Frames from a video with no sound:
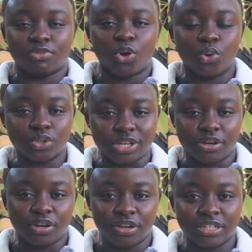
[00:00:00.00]

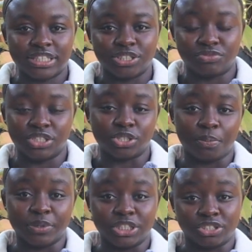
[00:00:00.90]
colder degrees
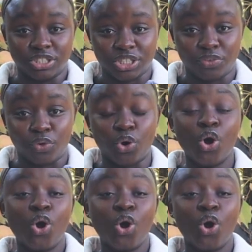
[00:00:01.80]
up until 0.